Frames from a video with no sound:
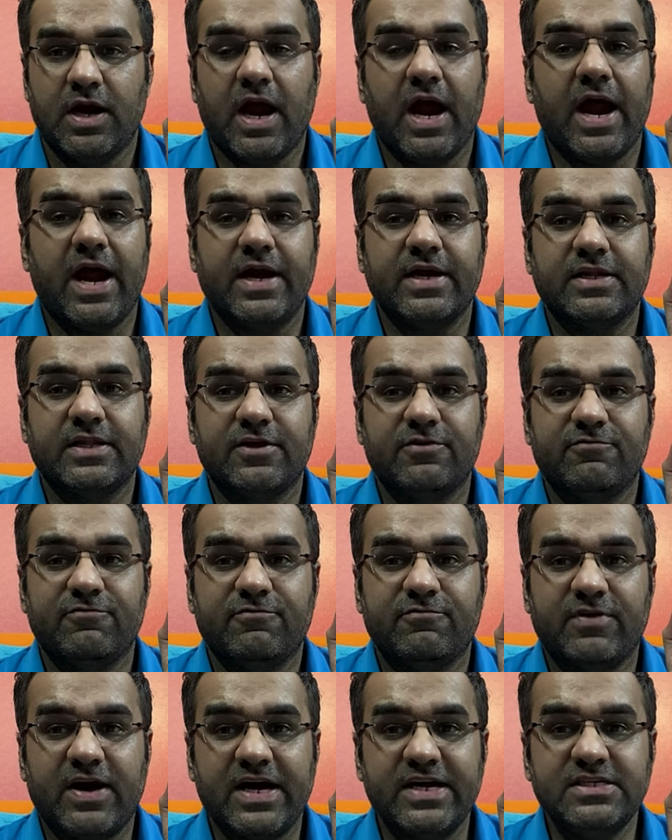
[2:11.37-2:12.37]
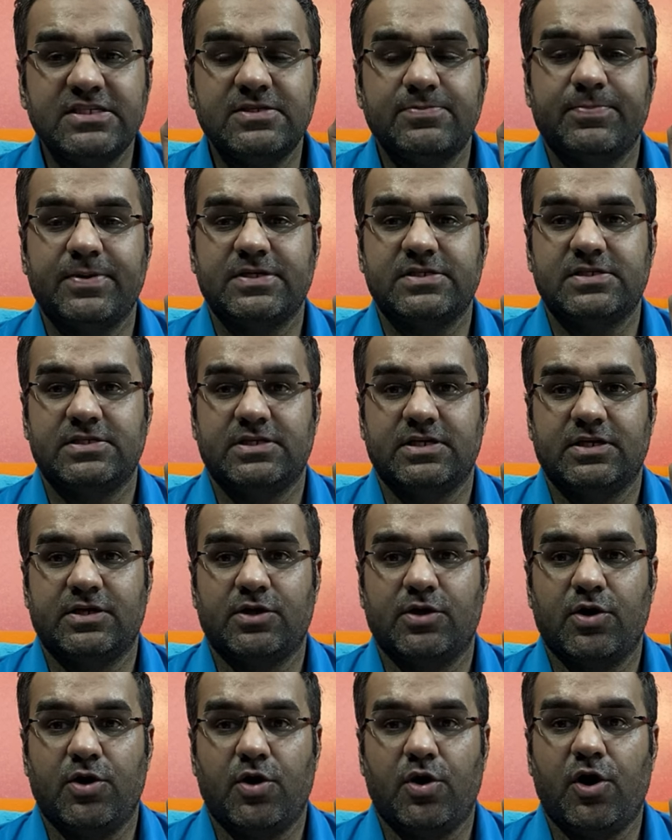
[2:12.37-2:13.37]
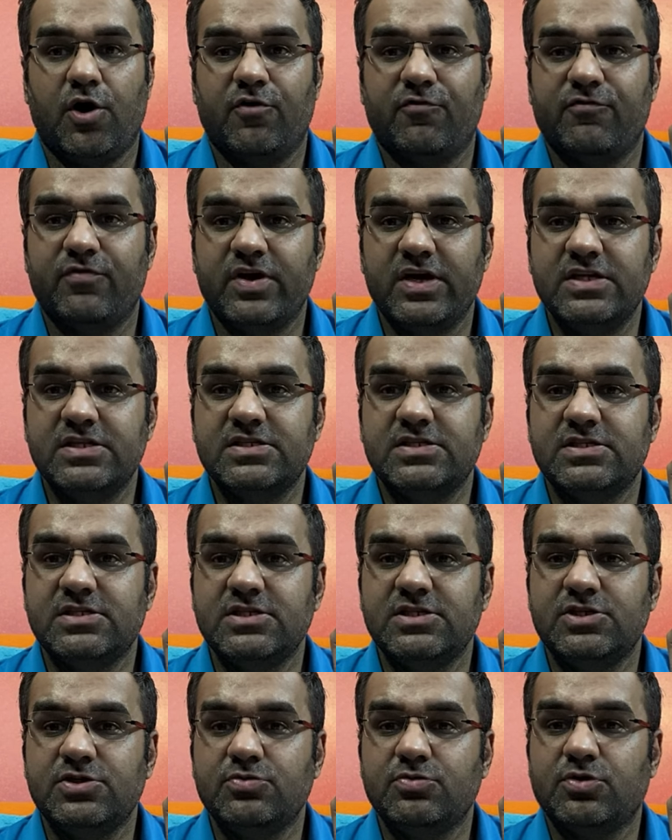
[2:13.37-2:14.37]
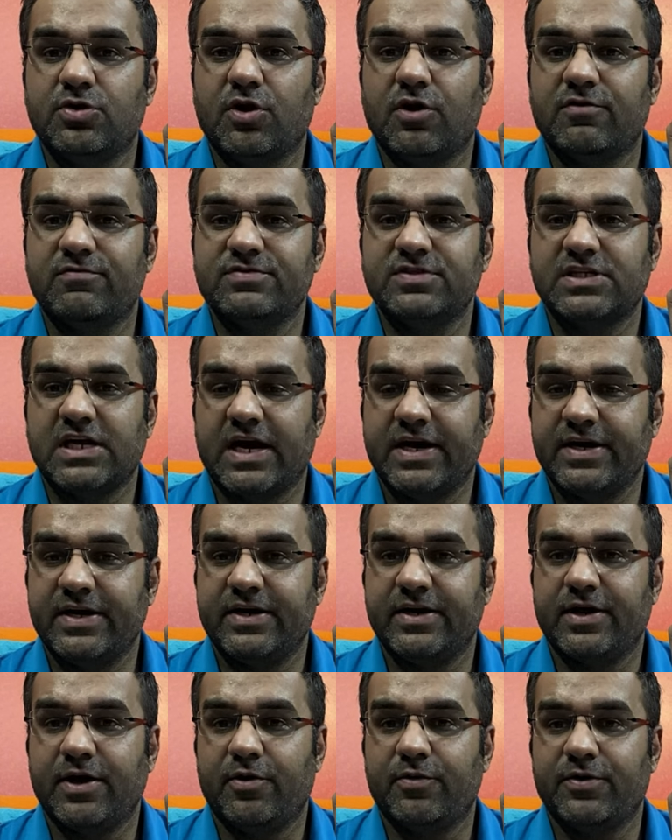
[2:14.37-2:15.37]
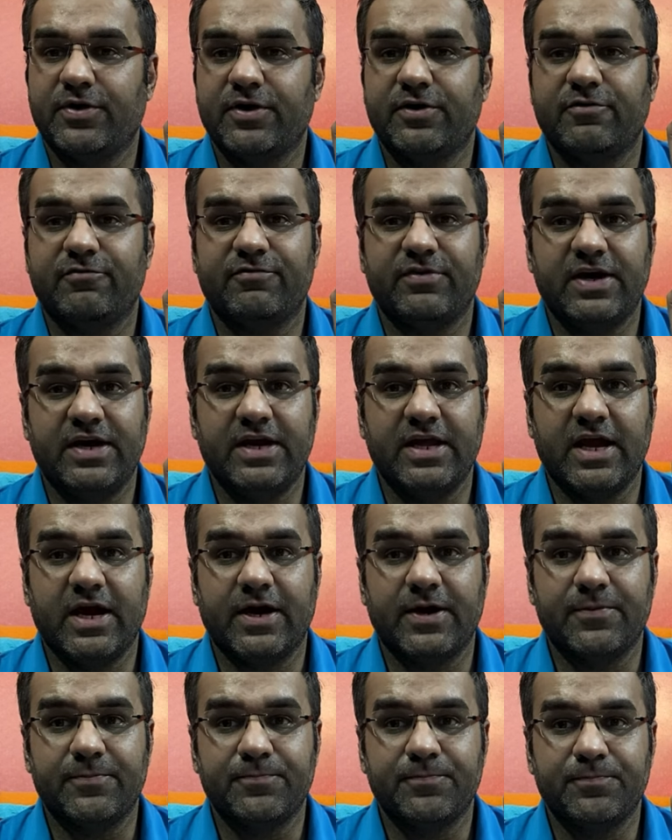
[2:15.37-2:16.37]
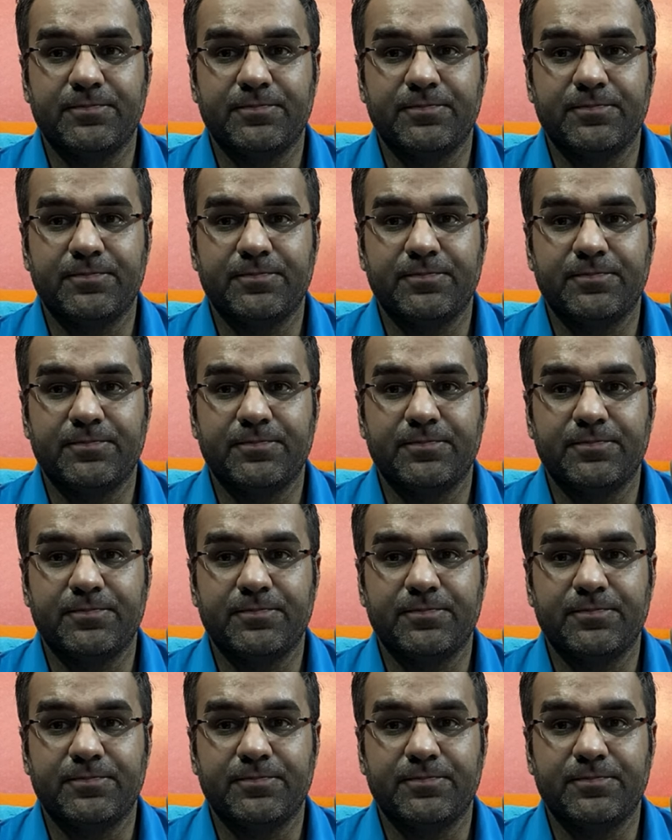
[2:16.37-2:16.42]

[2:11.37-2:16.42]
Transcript: and the vice president of Institute of Chartered Accountants of India,